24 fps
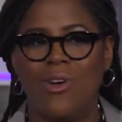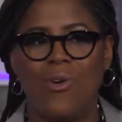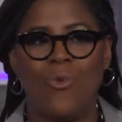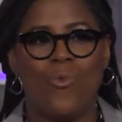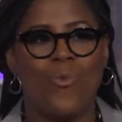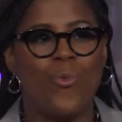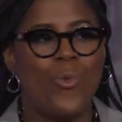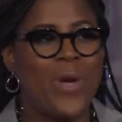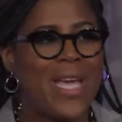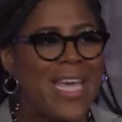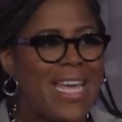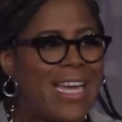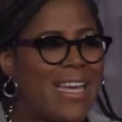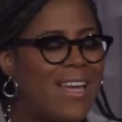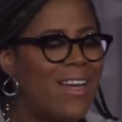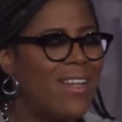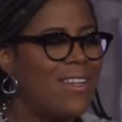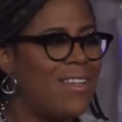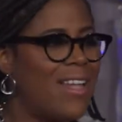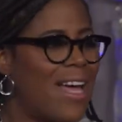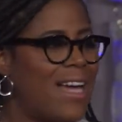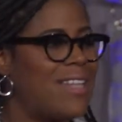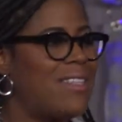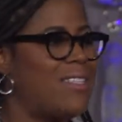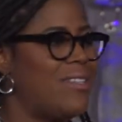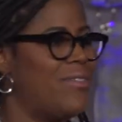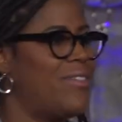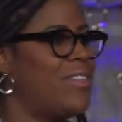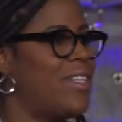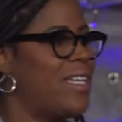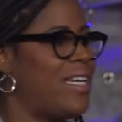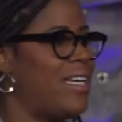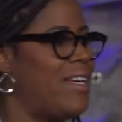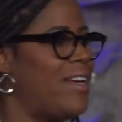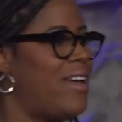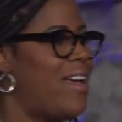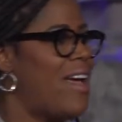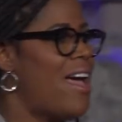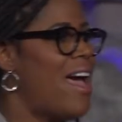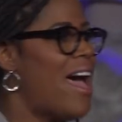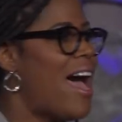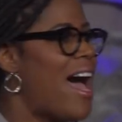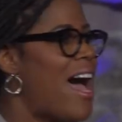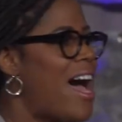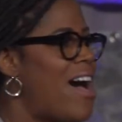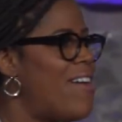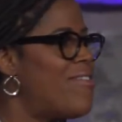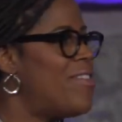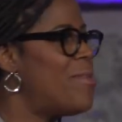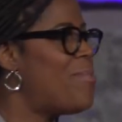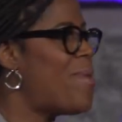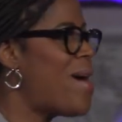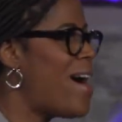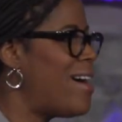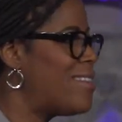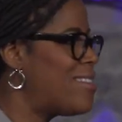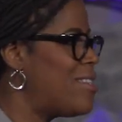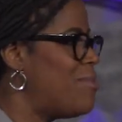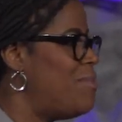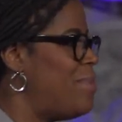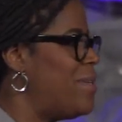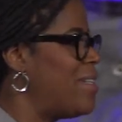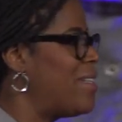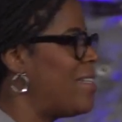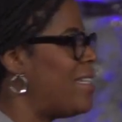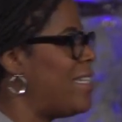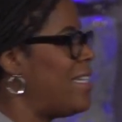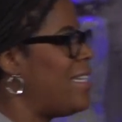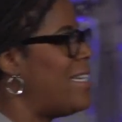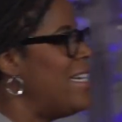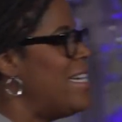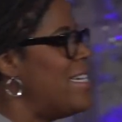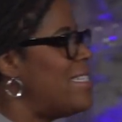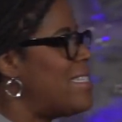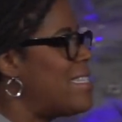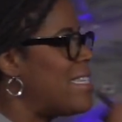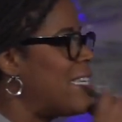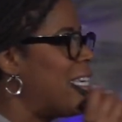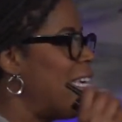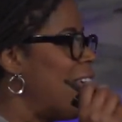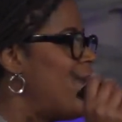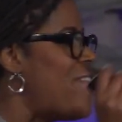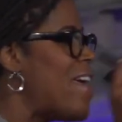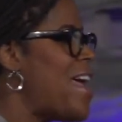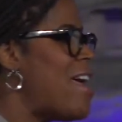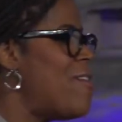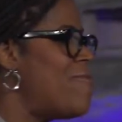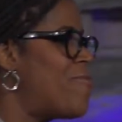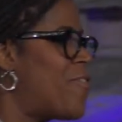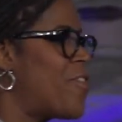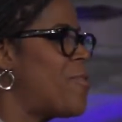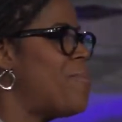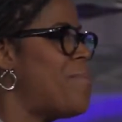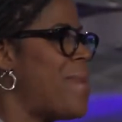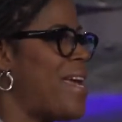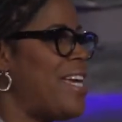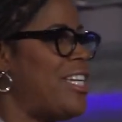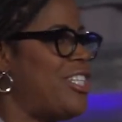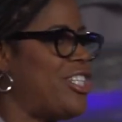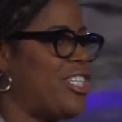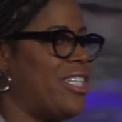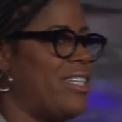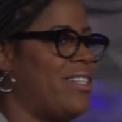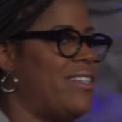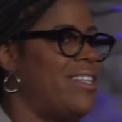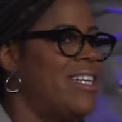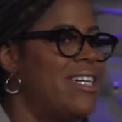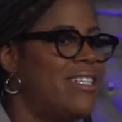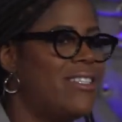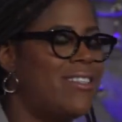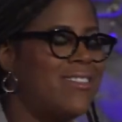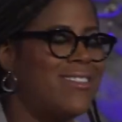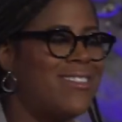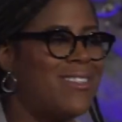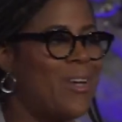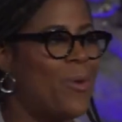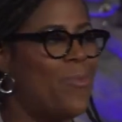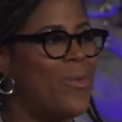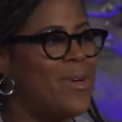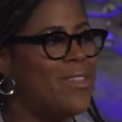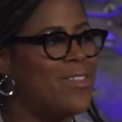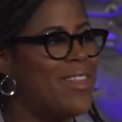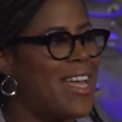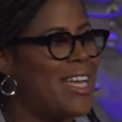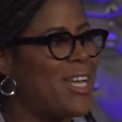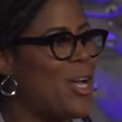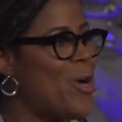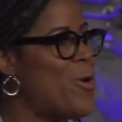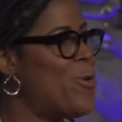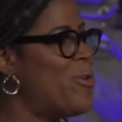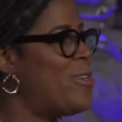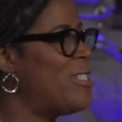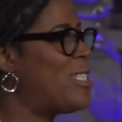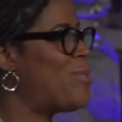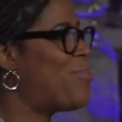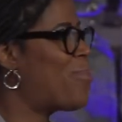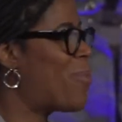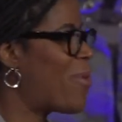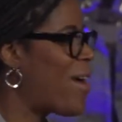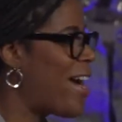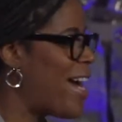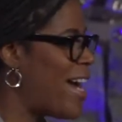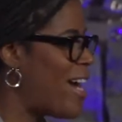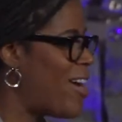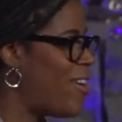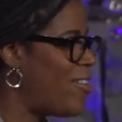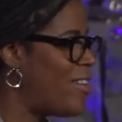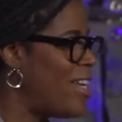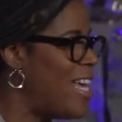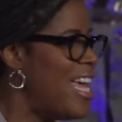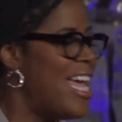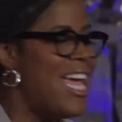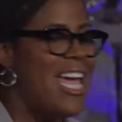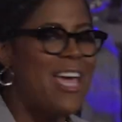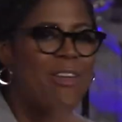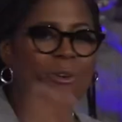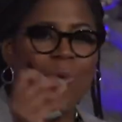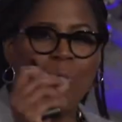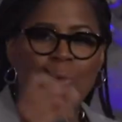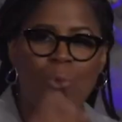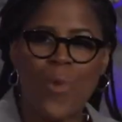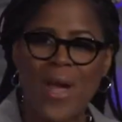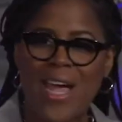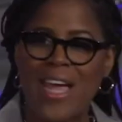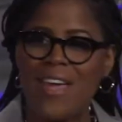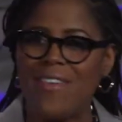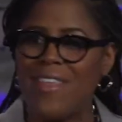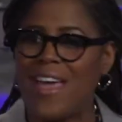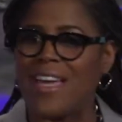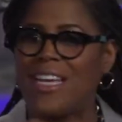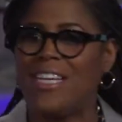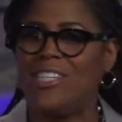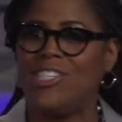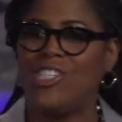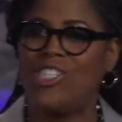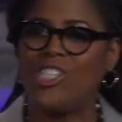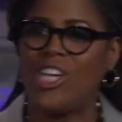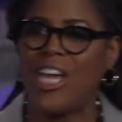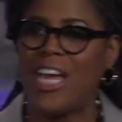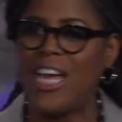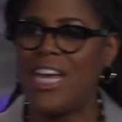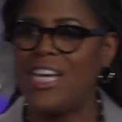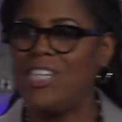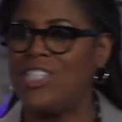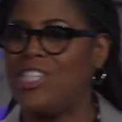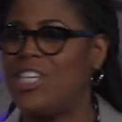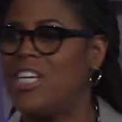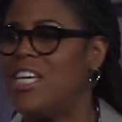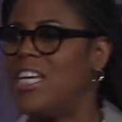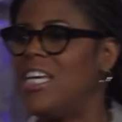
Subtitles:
We collectively have the possibility to give information to someone like Otis Brown in a way that can change